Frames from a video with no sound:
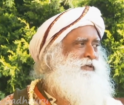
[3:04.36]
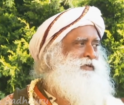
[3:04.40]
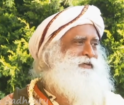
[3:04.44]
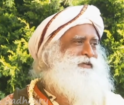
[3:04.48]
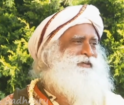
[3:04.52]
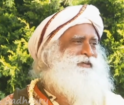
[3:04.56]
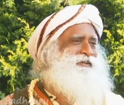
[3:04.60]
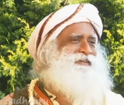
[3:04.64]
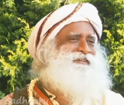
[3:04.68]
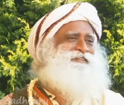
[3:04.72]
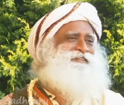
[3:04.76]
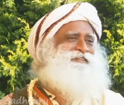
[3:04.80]

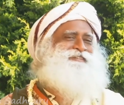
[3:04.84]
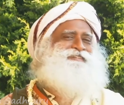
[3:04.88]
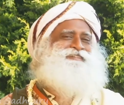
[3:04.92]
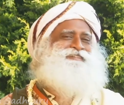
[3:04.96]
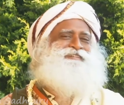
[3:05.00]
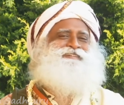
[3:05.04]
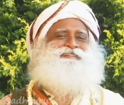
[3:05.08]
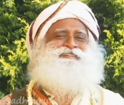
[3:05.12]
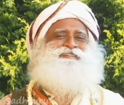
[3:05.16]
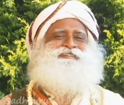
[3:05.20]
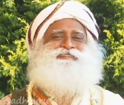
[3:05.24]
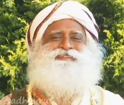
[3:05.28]

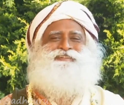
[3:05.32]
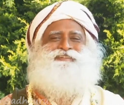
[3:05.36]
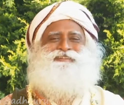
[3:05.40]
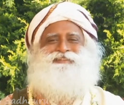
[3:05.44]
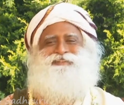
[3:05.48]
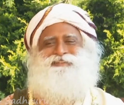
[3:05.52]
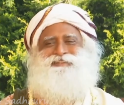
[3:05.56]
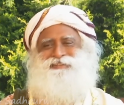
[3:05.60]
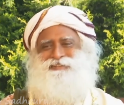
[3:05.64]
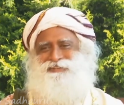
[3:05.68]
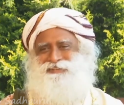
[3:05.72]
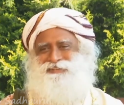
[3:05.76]

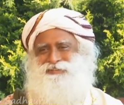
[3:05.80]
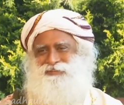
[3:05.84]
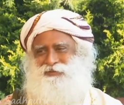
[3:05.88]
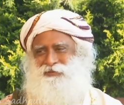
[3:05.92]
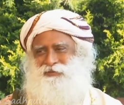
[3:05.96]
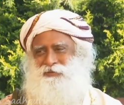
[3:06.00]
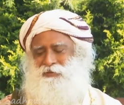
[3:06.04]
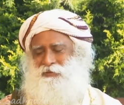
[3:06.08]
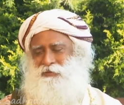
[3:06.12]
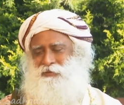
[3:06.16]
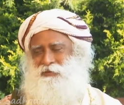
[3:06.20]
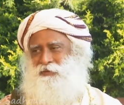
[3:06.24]

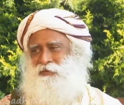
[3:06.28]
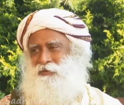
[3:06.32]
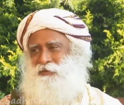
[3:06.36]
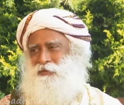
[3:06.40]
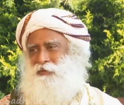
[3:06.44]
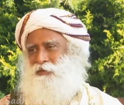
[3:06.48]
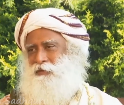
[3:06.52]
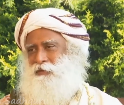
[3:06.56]
No one is speaking in this clip.